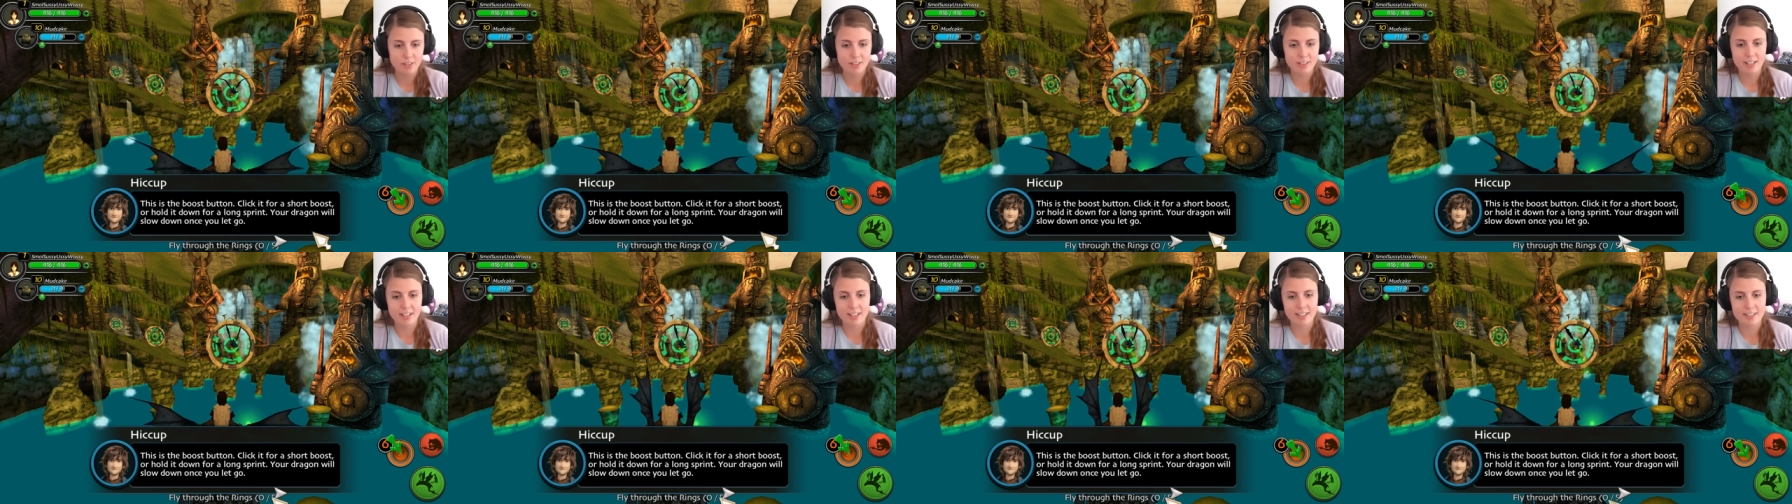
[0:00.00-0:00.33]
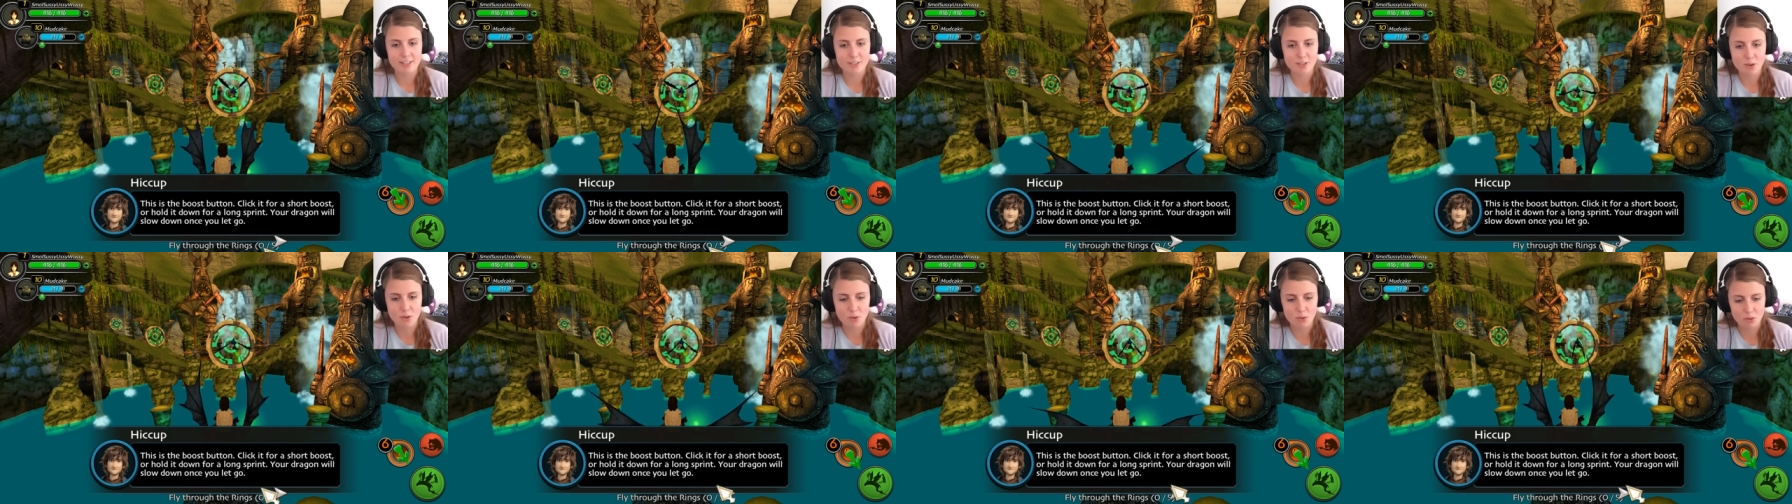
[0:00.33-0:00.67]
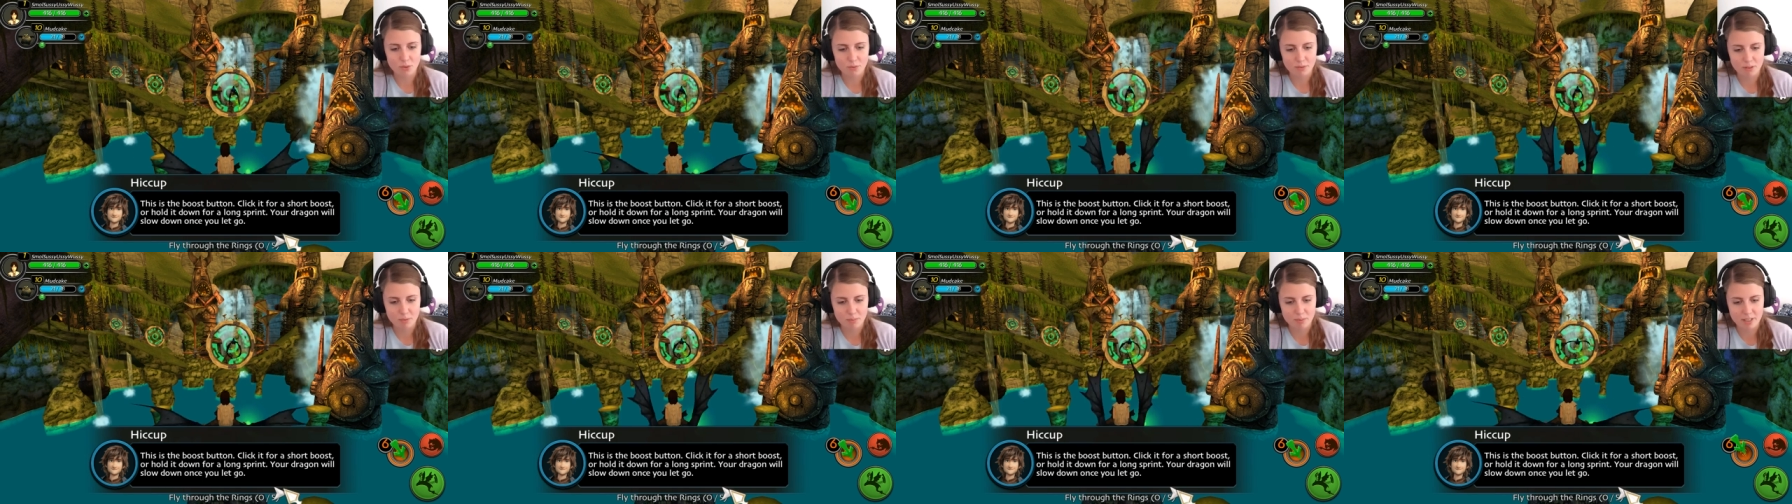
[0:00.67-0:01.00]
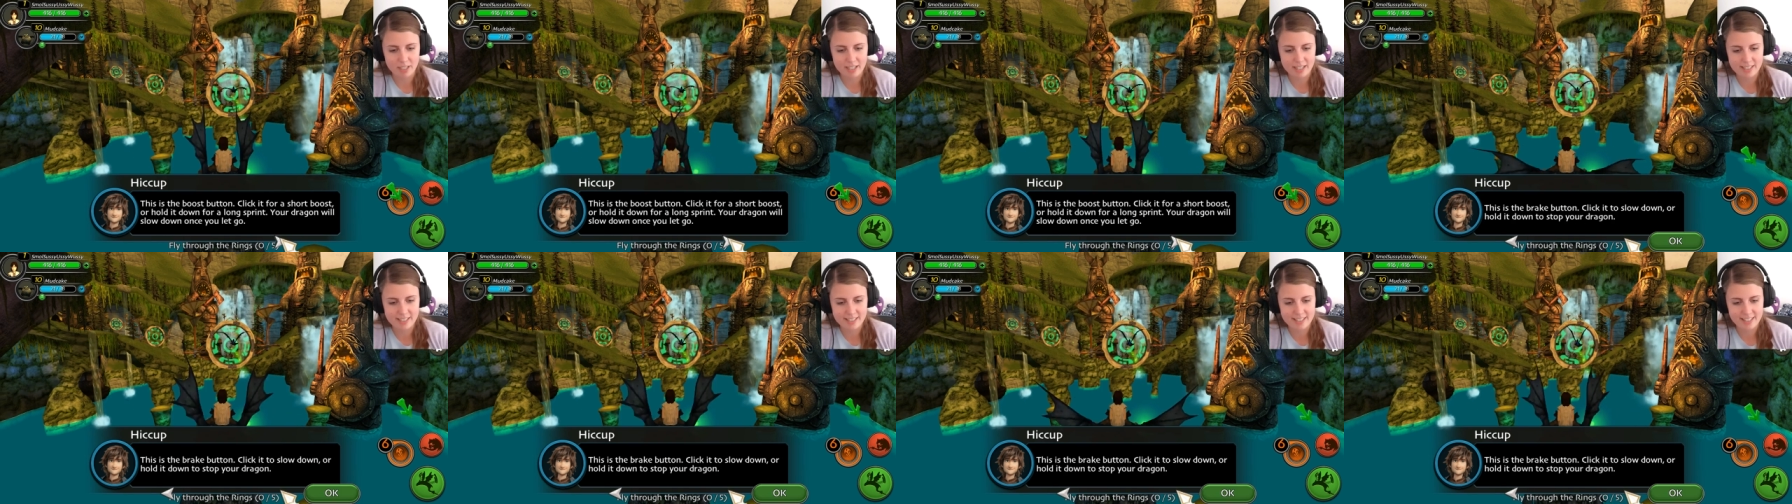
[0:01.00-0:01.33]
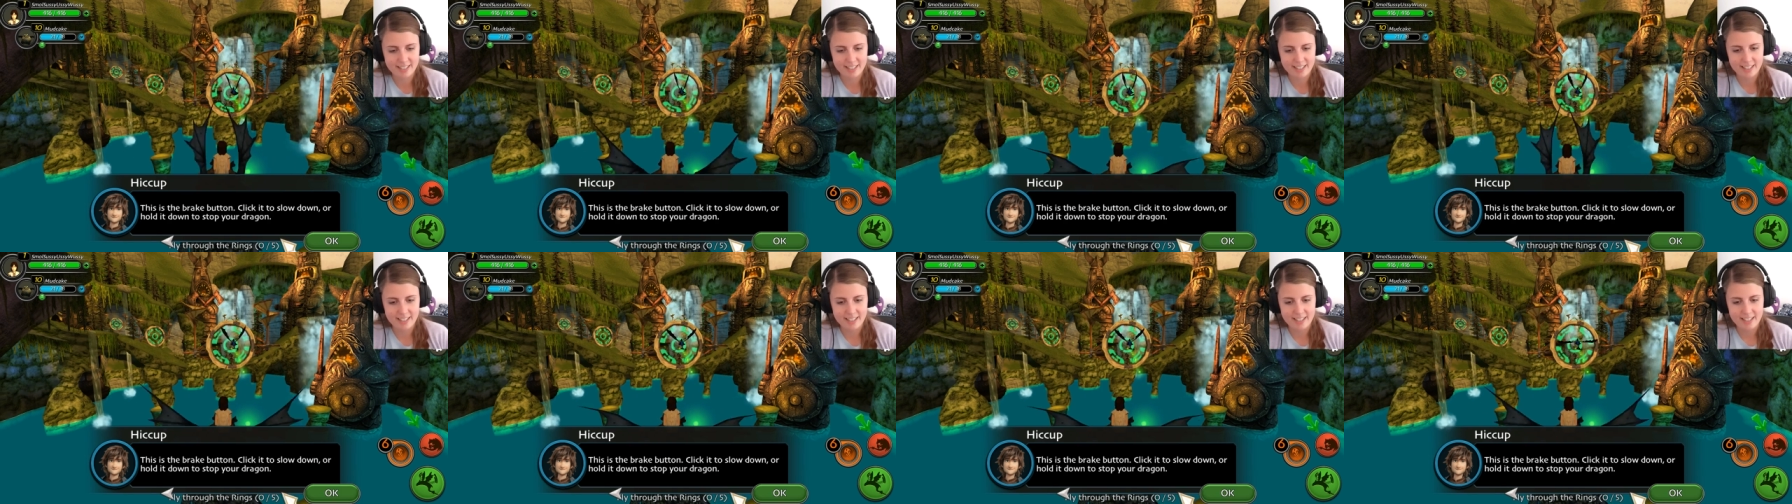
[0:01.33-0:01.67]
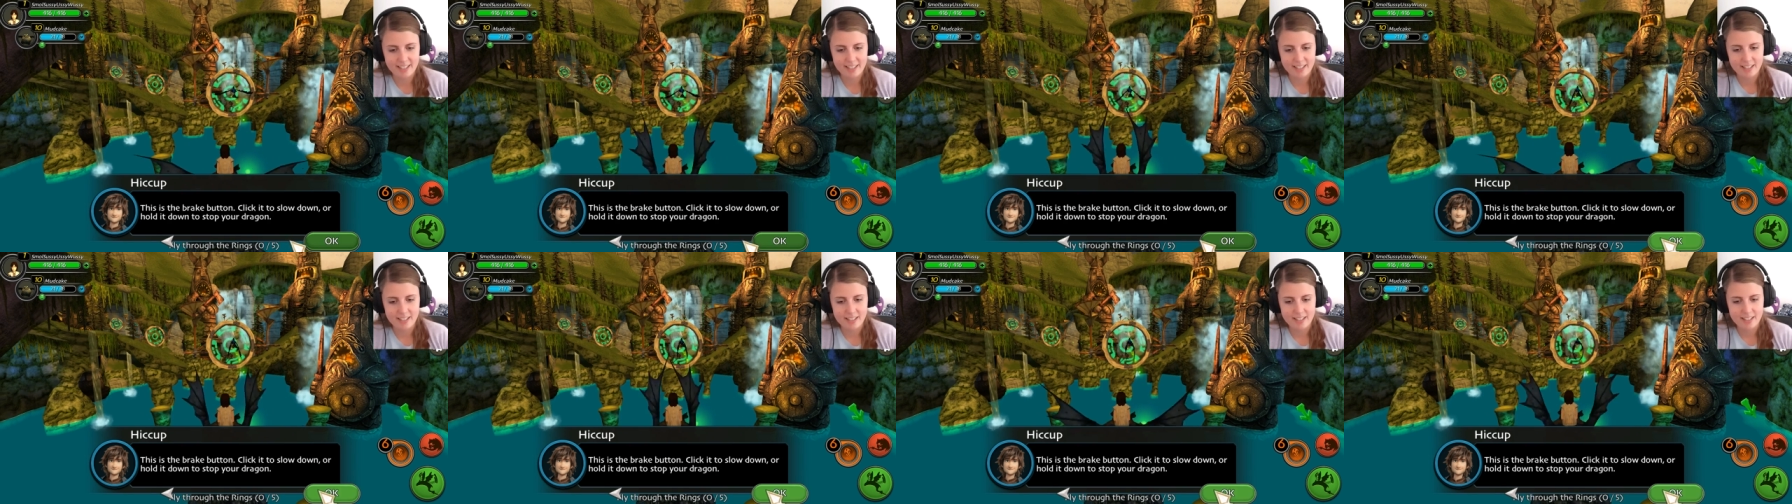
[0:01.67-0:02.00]
like it's all over the place. This is the
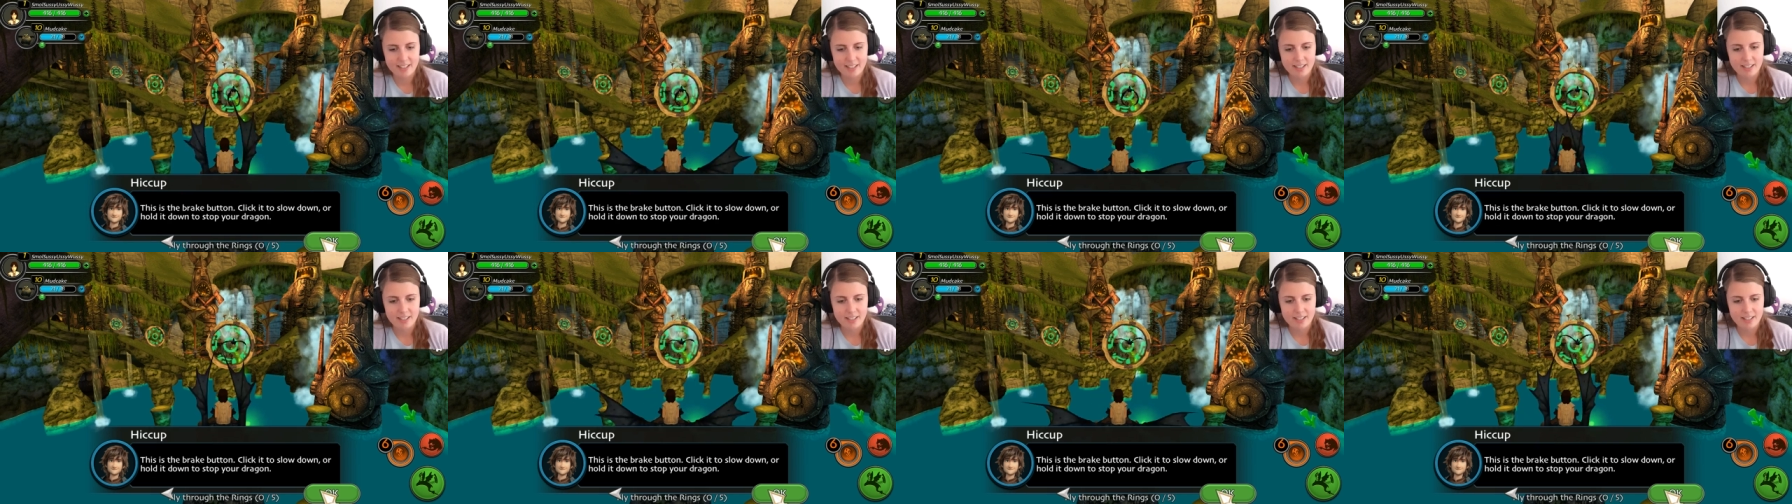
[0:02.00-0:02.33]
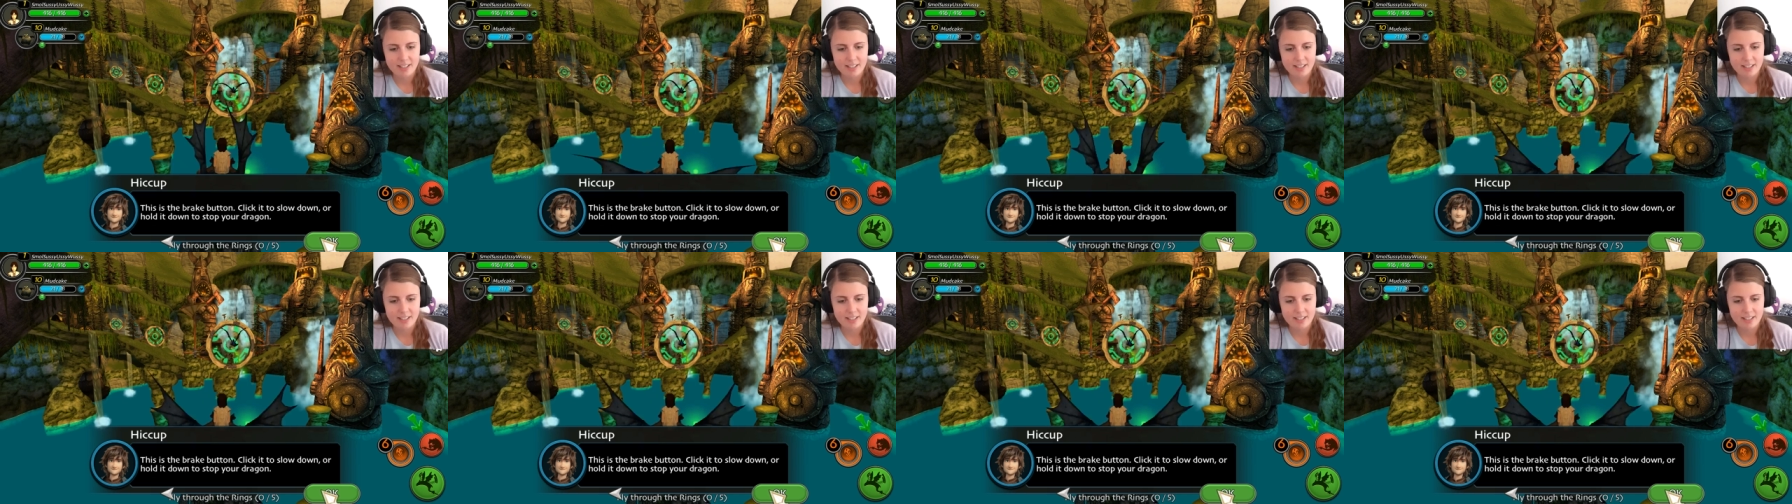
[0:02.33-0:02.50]
brake button.